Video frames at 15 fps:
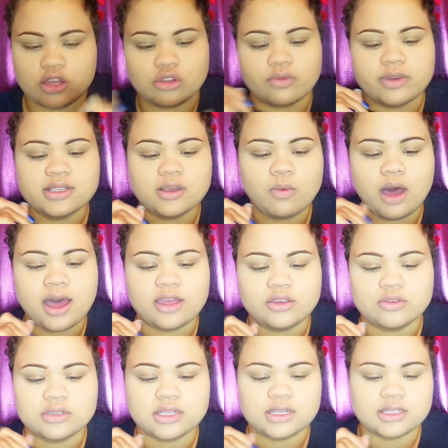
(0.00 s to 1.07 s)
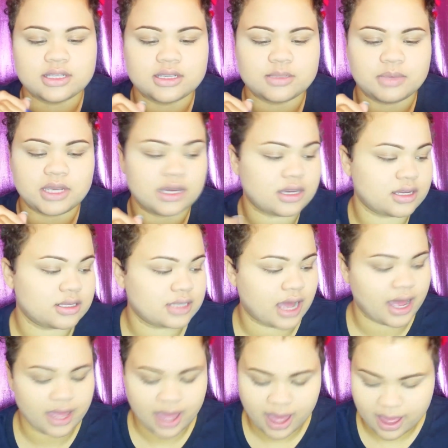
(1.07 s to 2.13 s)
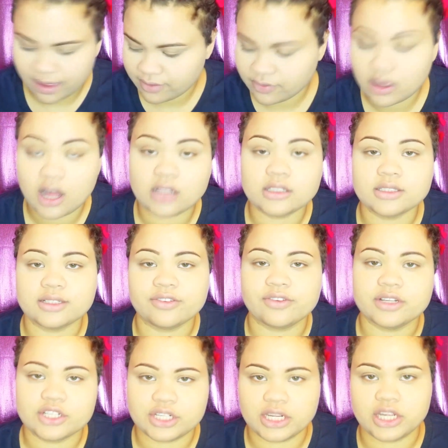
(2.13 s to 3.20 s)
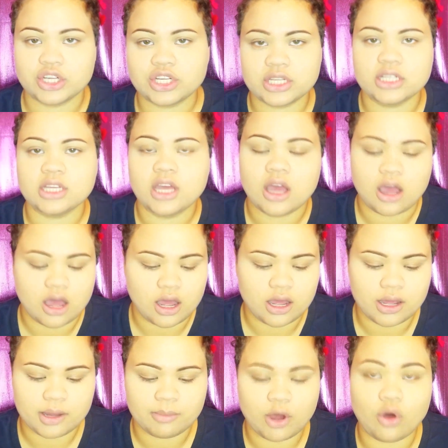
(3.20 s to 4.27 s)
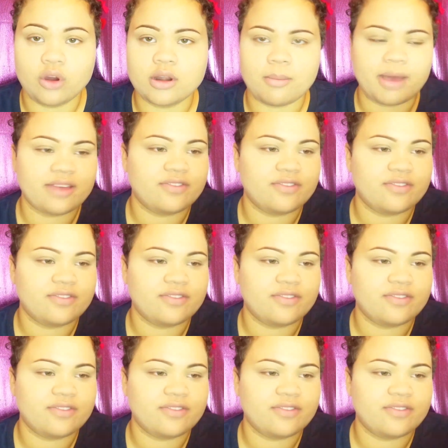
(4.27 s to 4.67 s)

The reason why I use this is because I have color differentiation on my